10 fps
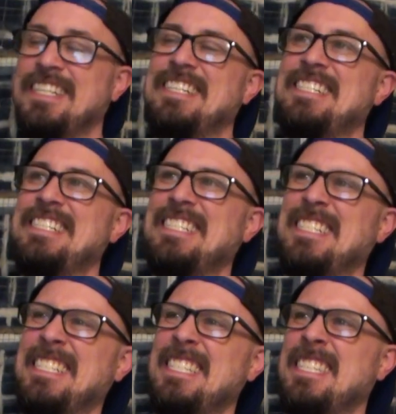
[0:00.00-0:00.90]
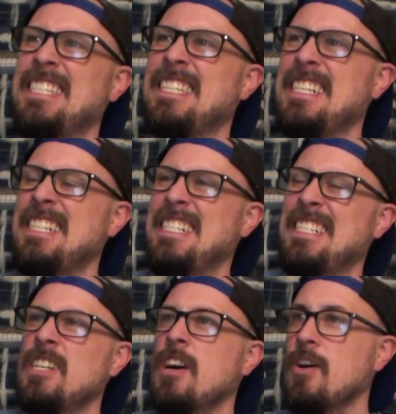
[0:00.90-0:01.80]
Alright, let's just
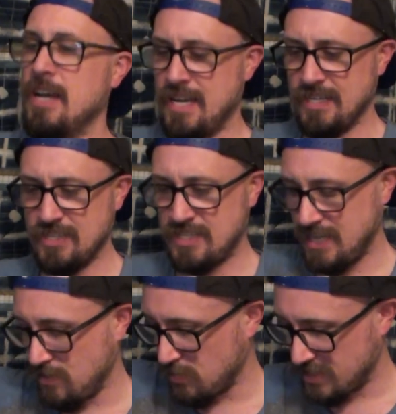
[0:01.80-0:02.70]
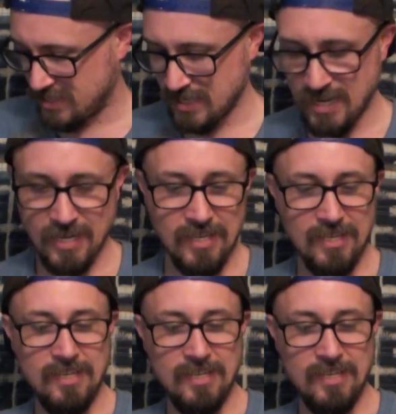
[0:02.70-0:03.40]
go ahead and see what uh,